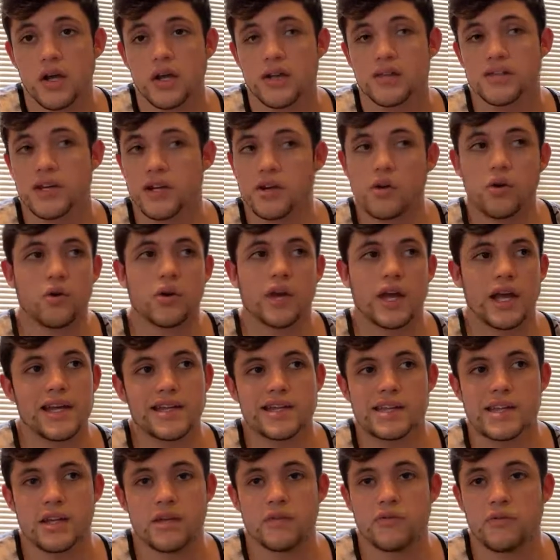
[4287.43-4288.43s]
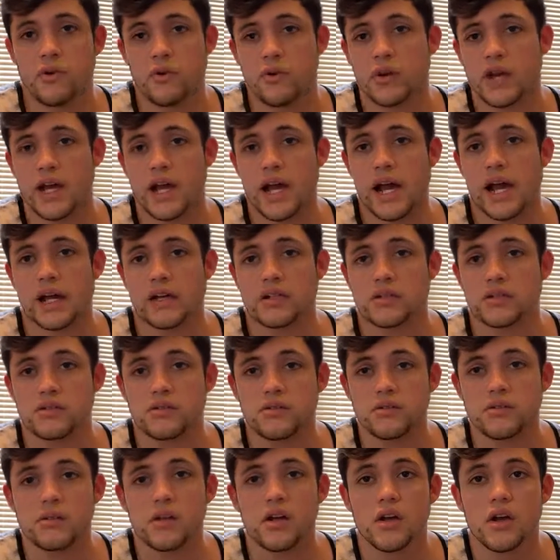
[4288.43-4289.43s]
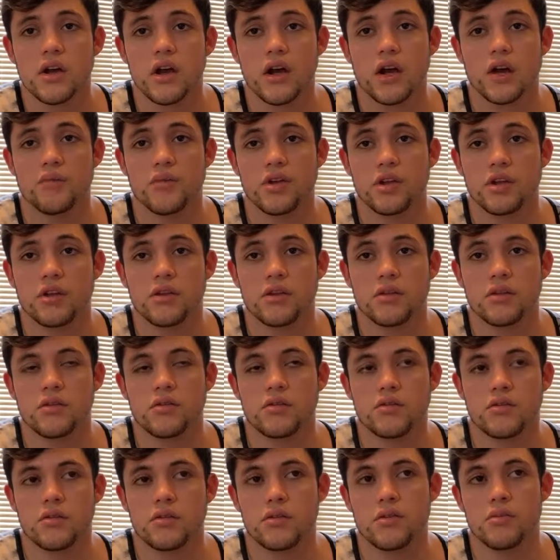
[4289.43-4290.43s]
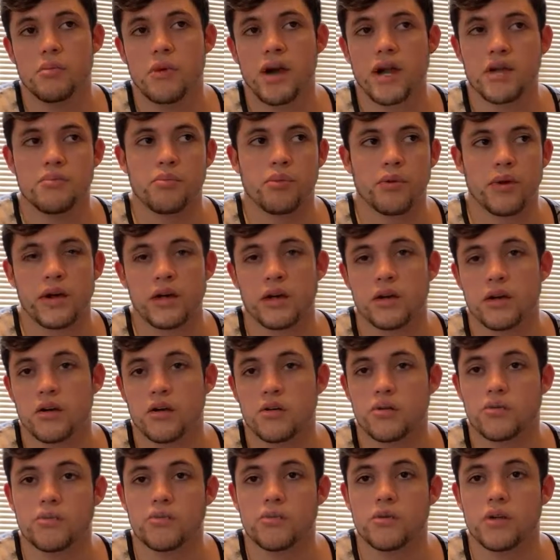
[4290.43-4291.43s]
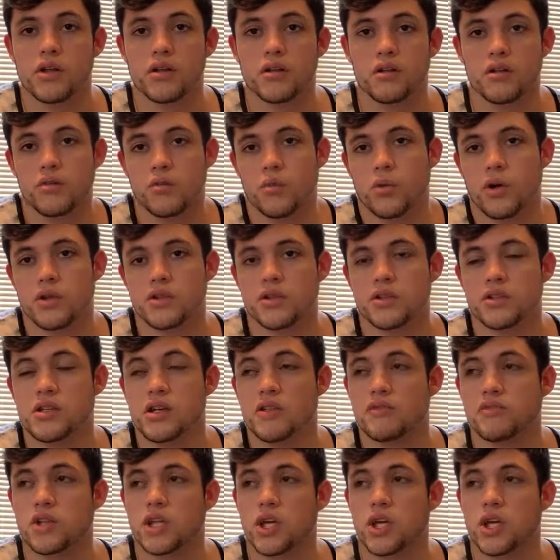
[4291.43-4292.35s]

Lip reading: It's got okay diff, okay axles. I mean, you might break them. You weld the diff.